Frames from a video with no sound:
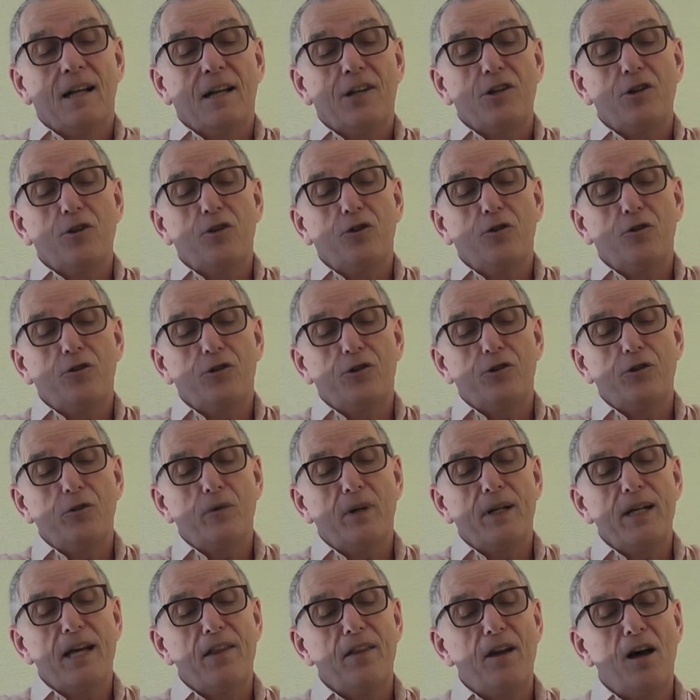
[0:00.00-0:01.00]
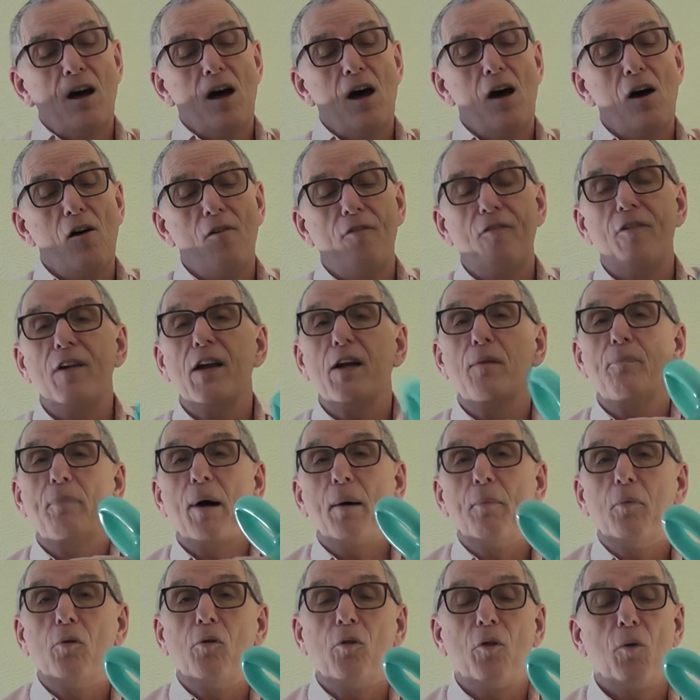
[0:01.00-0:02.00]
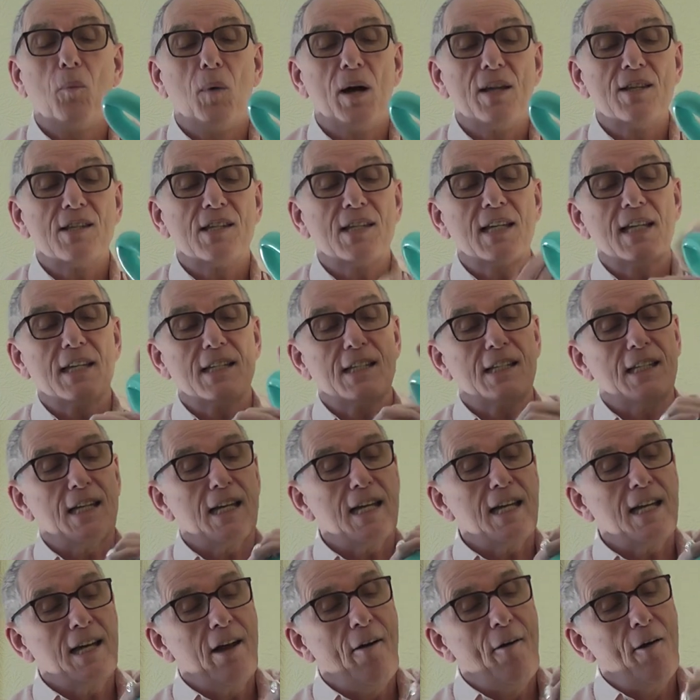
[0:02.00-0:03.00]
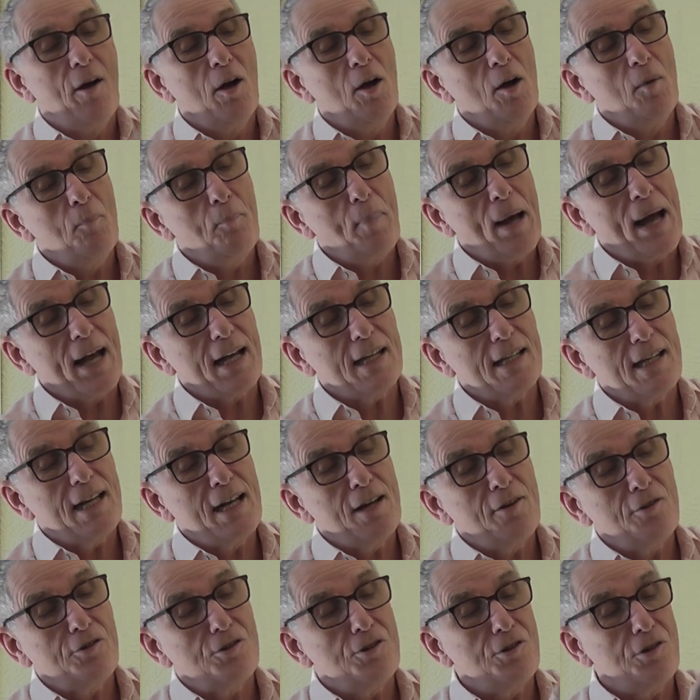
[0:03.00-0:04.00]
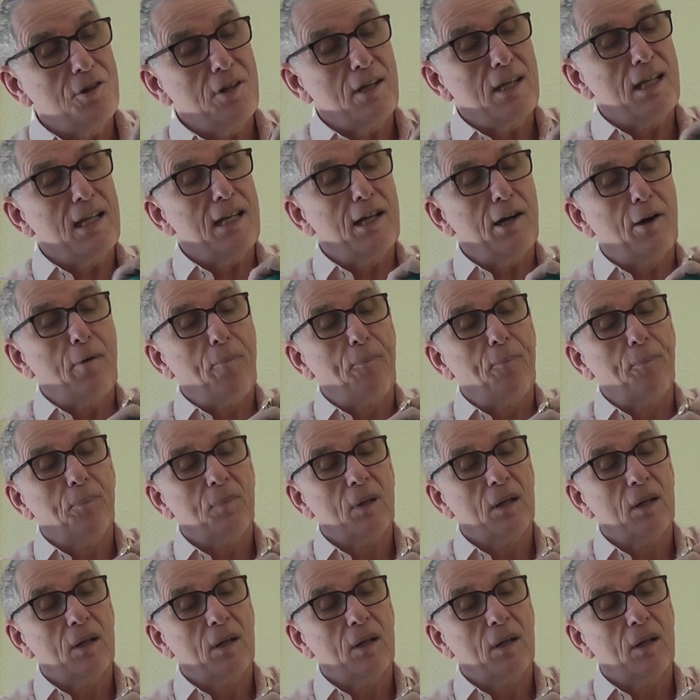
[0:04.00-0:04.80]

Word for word: you could do another half finger bubble on the one sixty back down to the um,